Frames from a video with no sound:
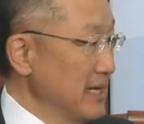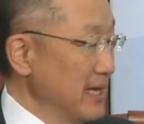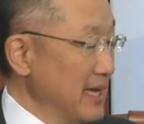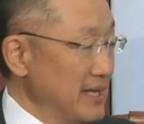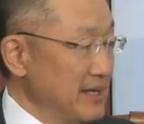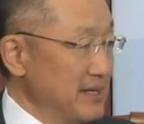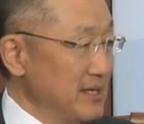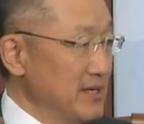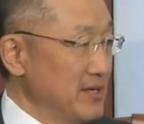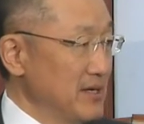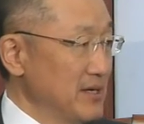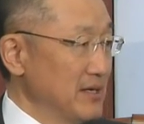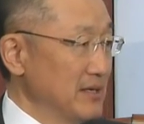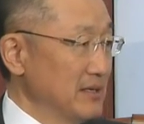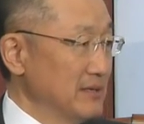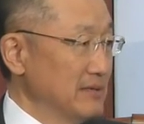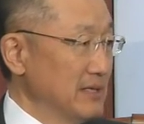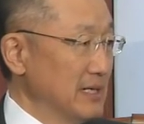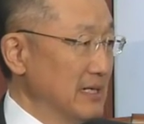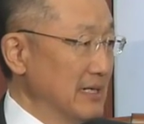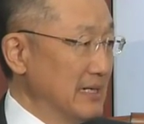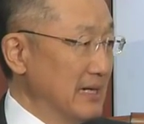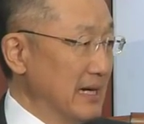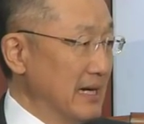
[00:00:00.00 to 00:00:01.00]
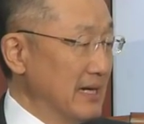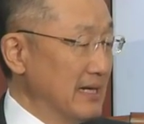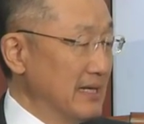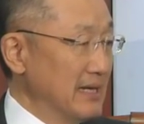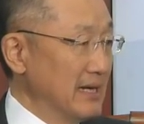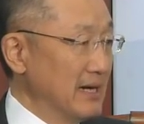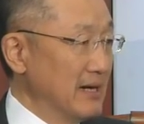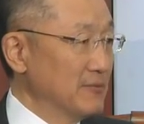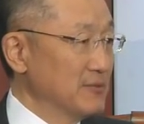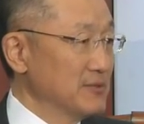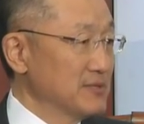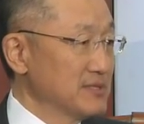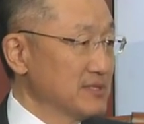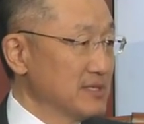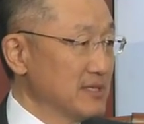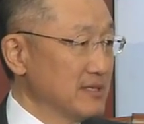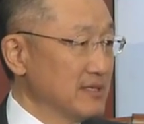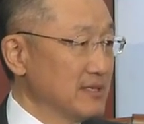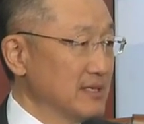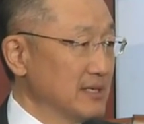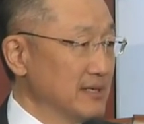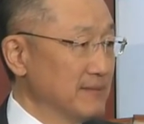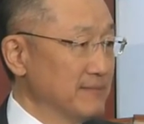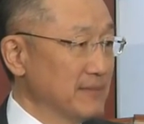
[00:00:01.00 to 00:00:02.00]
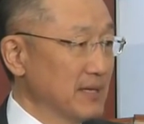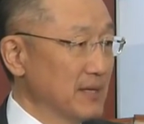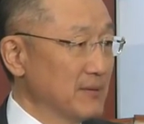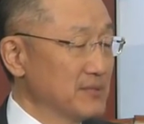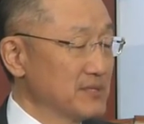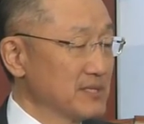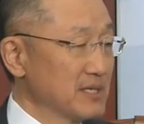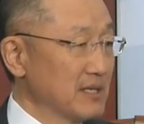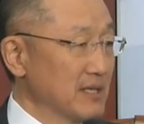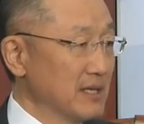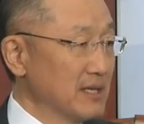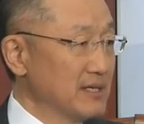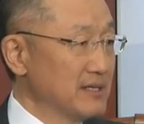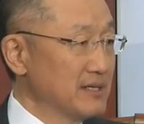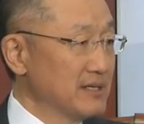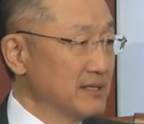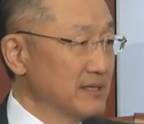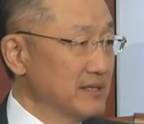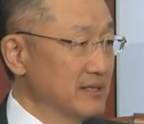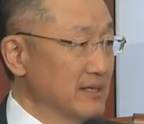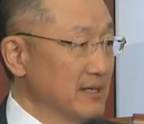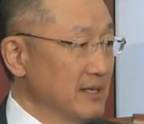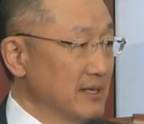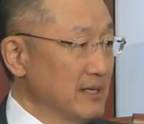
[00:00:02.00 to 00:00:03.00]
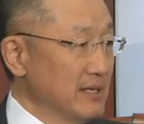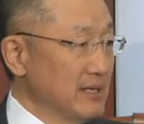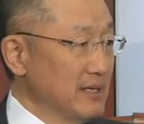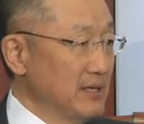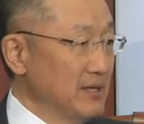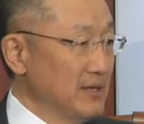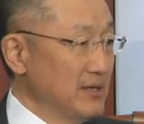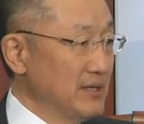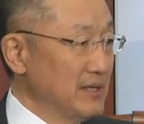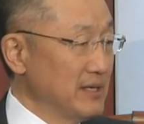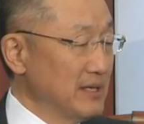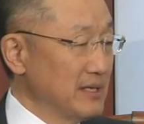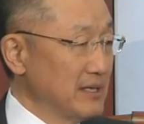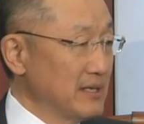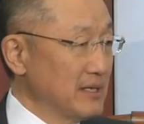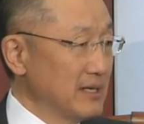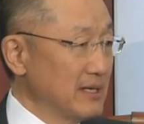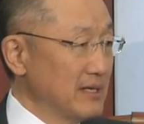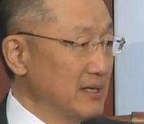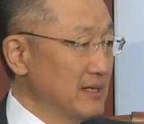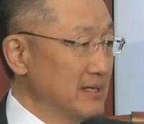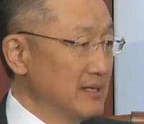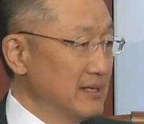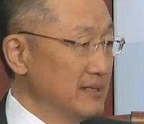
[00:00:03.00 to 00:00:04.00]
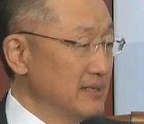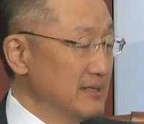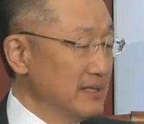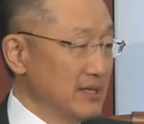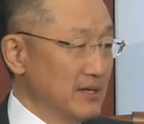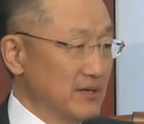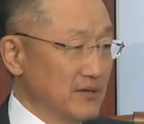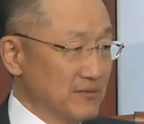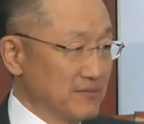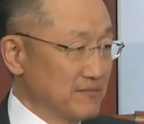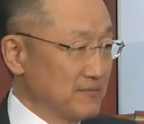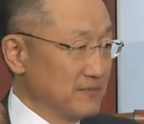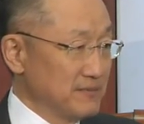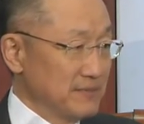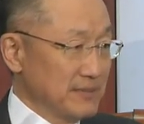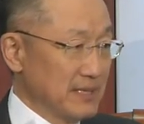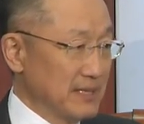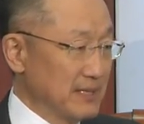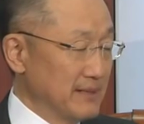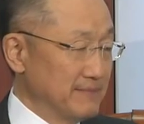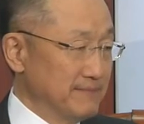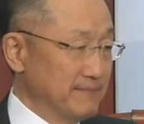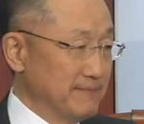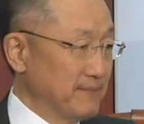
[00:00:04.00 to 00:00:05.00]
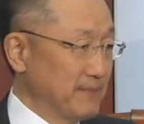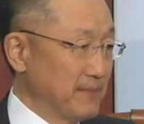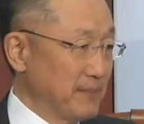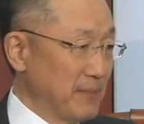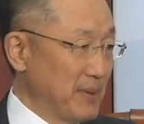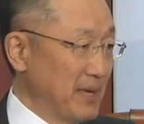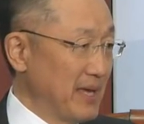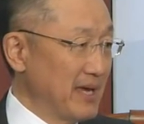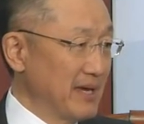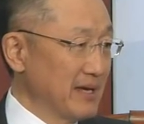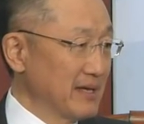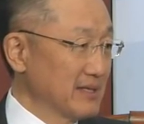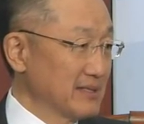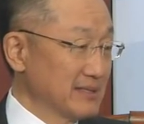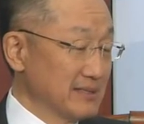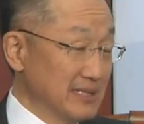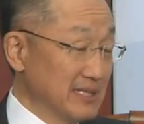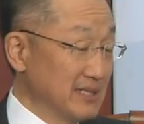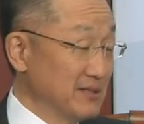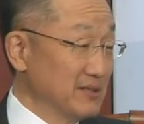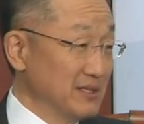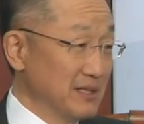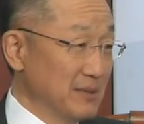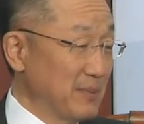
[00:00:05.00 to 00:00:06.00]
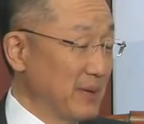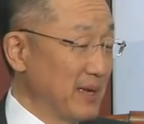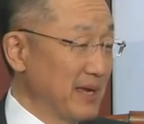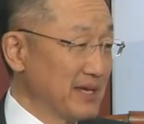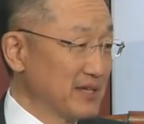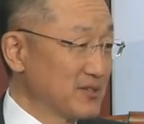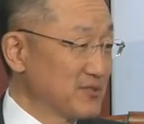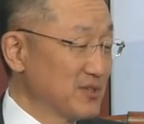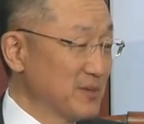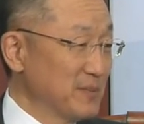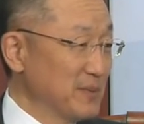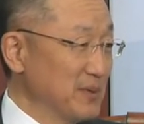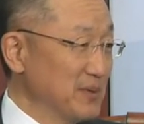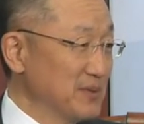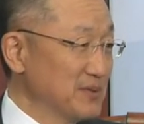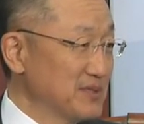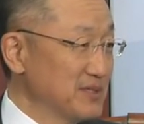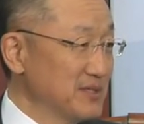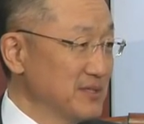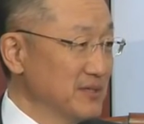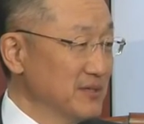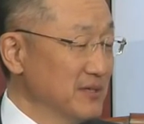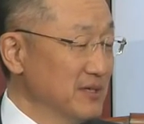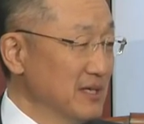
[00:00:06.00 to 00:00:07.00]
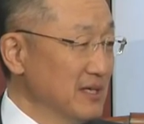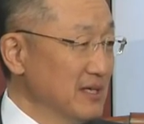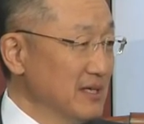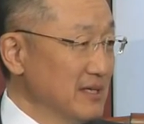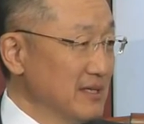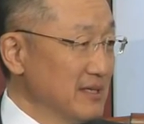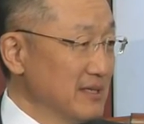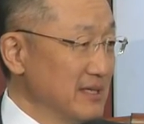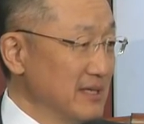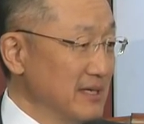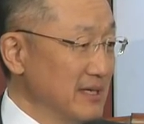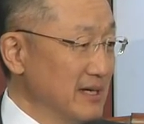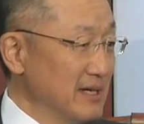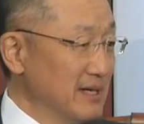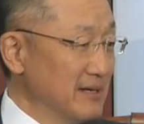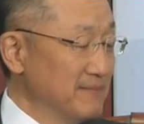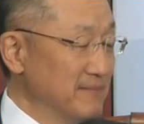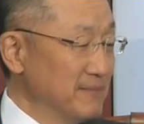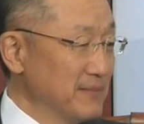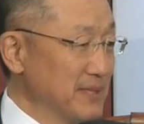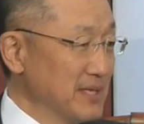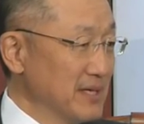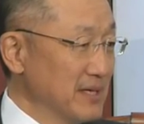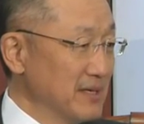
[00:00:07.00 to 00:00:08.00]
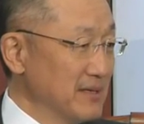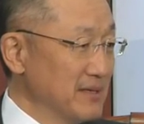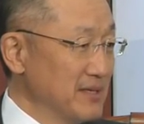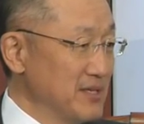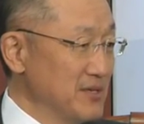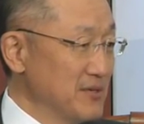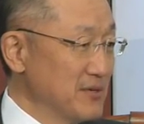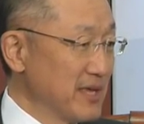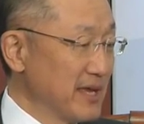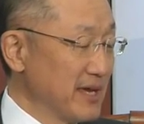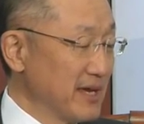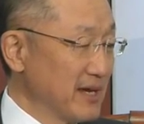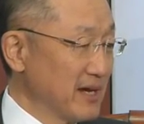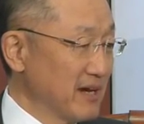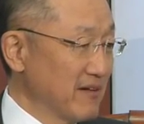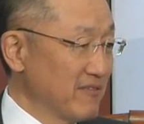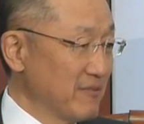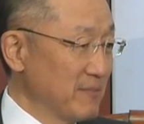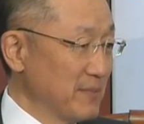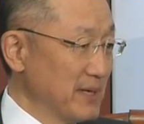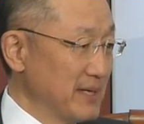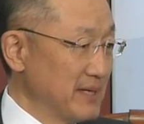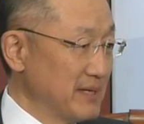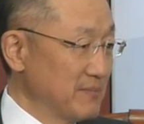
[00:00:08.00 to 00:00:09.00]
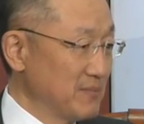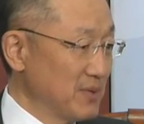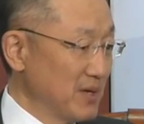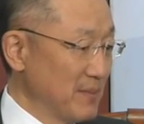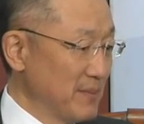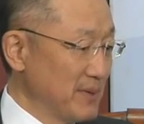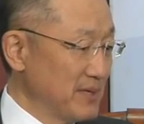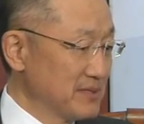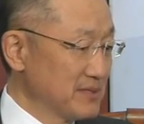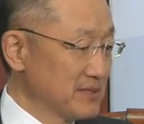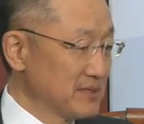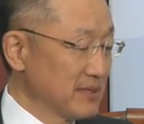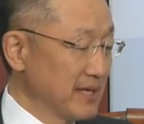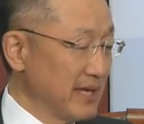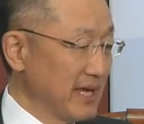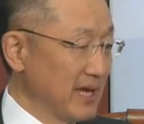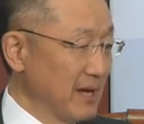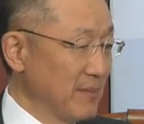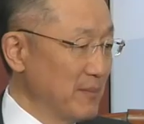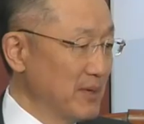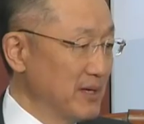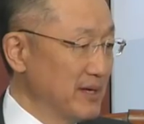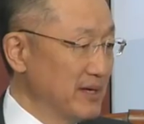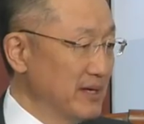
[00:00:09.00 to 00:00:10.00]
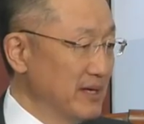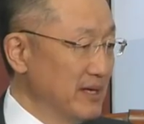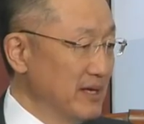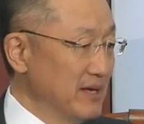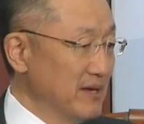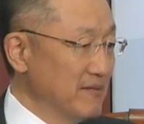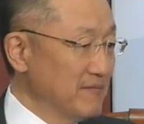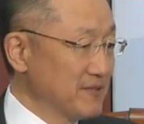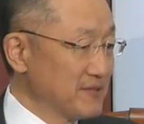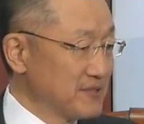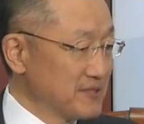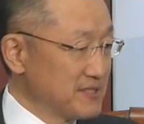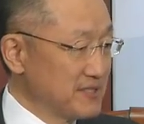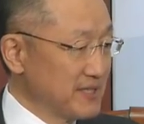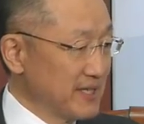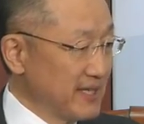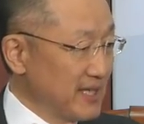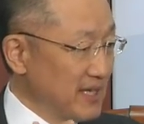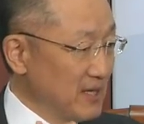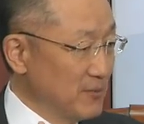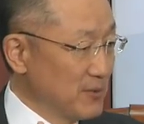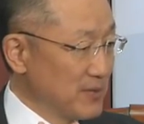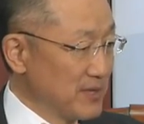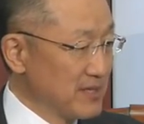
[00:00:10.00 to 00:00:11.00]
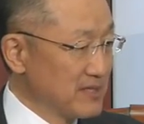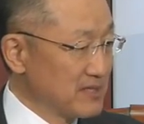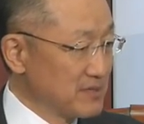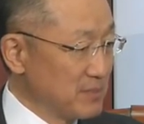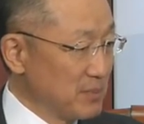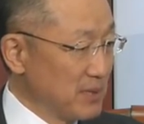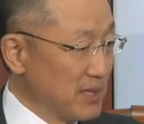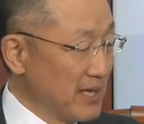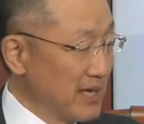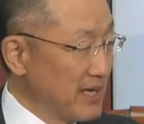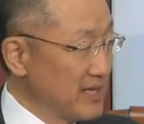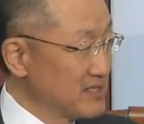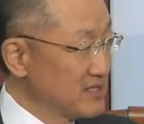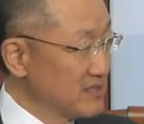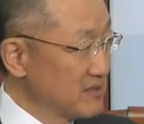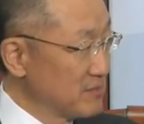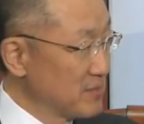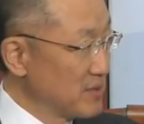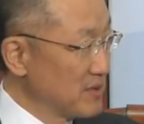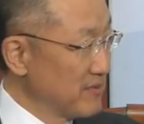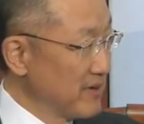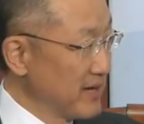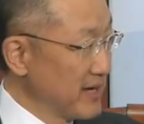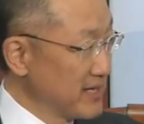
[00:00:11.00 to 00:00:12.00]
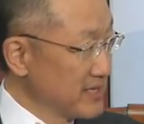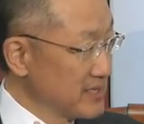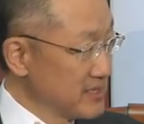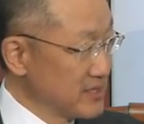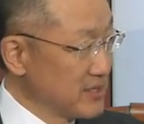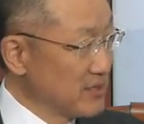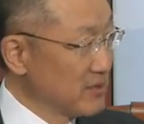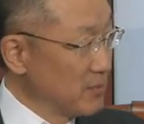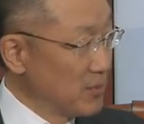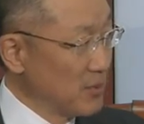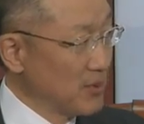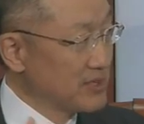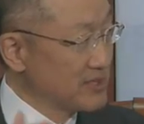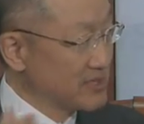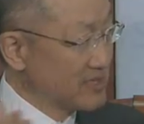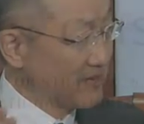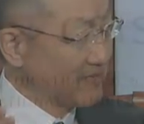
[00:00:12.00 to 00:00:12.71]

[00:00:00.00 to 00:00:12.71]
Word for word: And, you know, uh, I, I, was in, um, I was in London, in, uh, you know, um, paying, literally paying tribute to the, um, the, the U K government and Prime Minister Cameron for sticking with his pledge of providing zero point